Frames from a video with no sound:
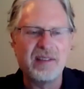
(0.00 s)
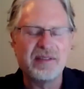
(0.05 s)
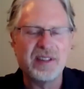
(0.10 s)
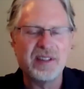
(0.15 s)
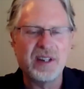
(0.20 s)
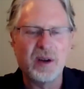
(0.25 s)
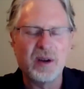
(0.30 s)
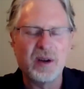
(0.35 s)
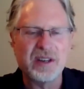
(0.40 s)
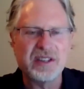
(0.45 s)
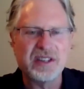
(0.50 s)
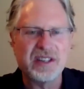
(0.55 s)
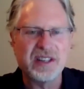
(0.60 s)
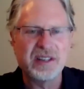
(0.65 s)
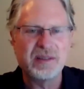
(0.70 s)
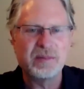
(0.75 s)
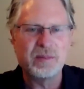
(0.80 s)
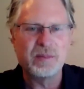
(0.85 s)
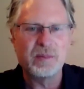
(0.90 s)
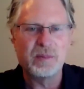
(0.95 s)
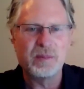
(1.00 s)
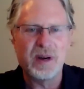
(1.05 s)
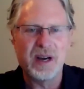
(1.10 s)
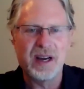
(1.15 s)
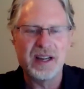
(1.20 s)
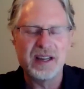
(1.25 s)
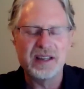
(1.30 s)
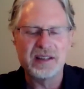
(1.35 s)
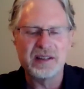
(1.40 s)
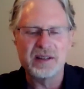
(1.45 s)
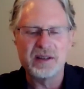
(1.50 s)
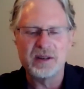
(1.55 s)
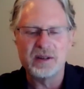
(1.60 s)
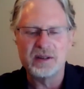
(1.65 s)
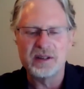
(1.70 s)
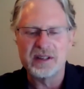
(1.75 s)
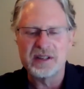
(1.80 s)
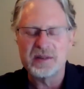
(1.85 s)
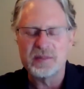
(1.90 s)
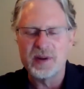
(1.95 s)
noticed in my
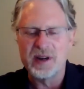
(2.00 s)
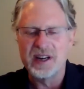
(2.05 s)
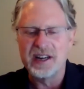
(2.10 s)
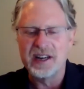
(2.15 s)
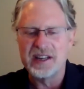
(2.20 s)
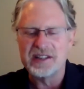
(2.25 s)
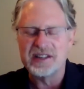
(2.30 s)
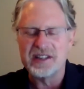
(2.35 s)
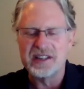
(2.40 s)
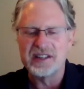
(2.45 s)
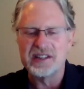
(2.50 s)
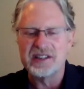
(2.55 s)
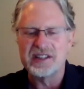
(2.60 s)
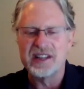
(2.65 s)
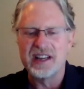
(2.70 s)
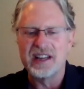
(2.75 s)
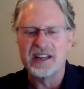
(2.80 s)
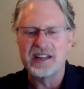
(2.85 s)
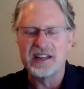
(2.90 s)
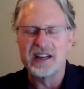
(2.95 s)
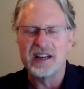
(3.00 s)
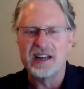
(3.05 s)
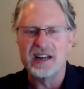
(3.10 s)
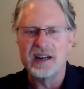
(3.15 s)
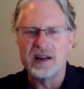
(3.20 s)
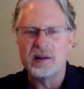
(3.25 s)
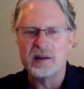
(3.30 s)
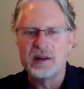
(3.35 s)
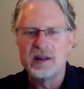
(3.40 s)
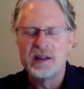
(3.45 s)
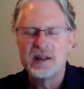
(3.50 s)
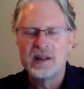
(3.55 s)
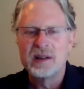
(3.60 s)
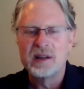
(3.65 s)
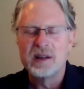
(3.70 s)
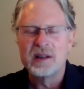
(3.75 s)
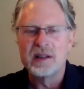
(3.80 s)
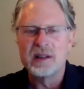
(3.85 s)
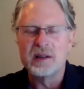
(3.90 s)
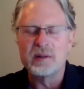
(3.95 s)
little experience is that
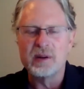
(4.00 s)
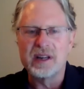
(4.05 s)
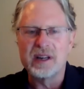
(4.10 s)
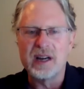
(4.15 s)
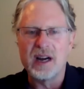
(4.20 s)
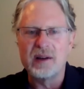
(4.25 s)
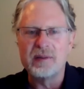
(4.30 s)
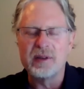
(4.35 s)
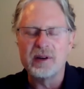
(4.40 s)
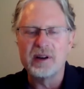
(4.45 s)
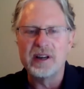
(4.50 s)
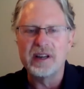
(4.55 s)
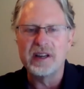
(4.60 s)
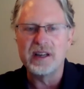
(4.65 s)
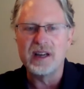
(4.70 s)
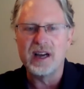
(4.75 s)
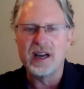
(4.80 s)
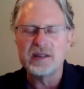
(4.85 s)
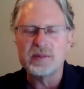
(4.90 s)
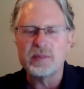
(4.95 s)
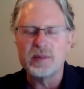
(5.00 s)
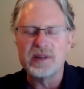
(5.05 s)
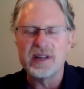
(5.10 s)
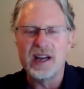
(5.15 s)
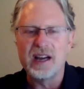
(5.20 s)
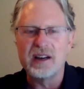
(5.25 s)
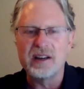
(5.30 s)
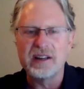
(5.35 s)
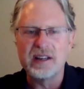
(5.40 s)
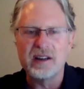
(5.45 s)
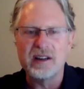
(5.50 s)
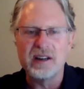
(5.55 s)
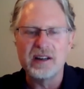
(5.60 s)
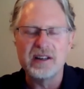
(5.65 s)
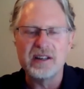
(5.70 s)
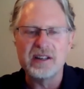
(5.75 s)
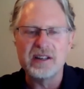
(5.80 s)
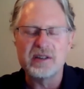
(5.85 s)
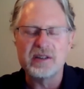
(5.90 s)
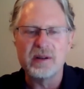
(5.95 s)
the recovery, hospitality, our
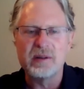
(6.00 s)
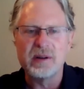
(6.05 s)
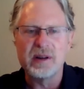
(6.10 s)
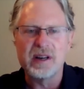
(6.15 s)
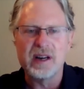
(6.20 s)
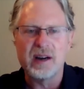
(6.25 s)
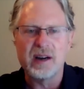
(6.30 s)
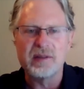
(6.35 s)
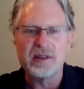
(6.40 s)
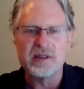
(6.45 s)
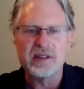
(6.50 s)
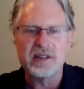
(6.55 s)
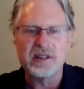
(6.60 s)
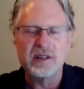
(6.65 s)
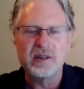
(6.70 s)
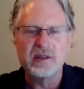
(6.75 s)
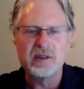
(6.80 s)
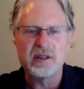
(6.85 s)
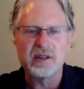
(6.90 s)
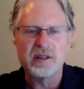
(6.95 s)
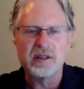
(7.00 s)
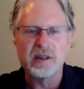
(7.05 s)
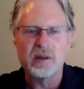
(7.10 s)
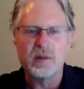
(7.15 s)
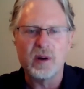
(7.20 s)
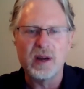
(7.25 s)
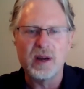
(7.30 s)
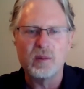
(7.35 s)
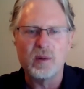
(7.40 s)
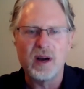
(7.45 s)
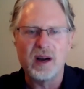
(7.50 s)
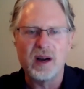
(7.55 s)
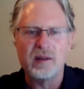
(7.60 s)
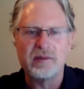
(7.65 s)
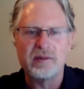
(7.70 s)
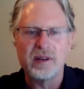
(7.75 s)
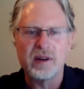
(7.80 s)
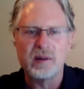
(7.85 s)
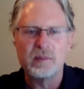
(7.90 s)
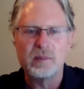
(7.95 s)
industry recovers usually quite well
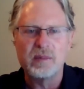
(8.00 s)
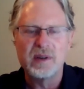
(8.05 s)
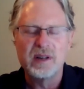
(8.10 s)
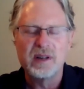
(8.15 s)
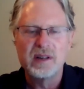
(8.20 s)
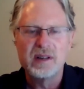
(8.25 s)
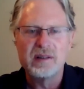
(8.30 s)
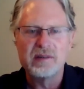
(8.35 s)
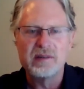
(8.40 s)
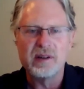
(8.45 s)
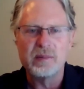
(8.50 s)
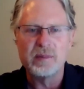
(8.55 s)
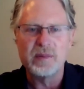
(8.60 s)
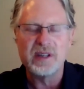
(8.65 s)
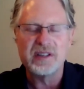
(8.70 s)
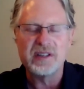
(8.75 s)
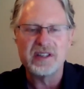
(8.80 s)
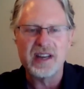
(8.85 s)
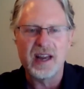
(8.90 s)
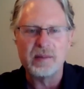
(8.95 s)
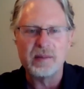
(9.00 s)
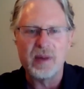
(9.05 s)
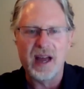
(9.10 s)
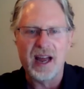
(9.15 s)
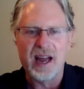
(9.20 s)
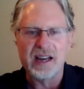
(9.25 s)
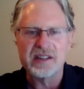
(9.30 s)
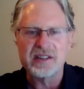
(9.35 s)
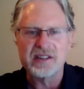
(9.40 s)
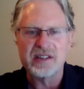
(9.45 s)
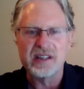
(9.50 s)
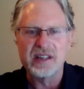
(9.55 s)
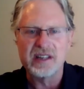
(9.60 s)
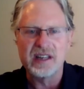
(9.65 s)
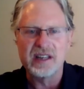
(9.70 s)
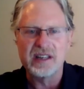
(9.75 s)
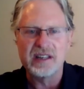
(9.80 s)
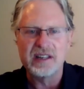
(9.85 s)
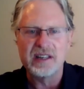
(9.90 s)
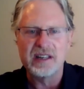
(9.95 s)
from these setbacks.
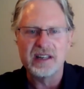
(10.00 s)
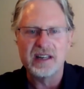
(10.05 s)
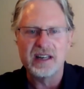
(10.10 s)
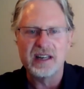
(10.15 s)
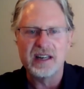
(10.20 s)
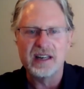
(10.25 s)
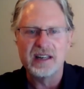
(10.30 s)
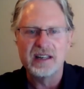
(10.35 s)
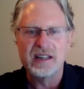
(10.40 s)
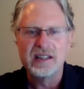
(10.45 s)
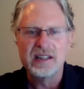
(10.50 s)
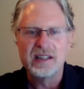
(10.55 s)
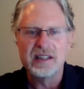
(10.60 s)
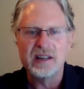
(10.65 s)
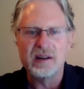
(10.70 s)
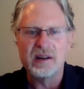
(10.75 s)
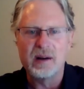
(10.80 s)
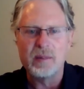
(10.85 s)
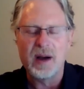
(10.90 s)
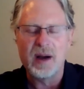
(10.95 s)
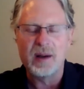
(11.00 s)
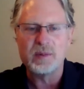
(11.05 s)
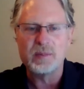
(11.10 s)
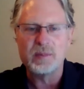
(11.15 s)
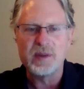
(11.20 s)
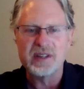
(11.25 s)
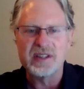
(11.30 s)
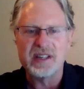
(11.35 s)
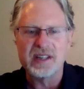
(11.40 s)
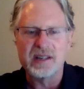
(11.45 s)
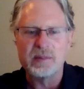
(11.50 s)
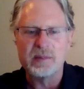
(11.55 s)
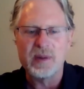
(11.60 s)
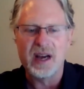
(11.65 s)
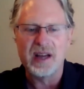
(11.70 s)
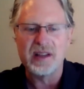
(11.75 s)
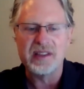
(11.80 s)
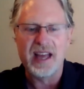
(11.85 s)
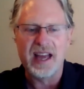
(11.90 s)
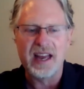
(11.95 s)
And, I'm optimistic
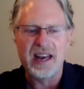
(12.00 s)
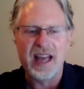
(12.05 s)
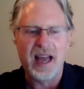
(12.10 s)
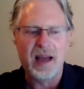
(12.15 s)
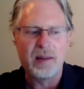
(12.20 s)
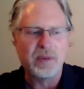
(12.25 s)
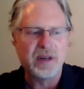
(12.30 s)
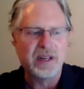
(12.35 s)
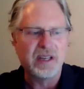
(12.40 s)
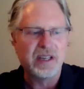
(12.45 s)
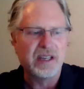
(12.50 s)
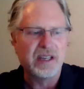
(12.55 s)
about that happening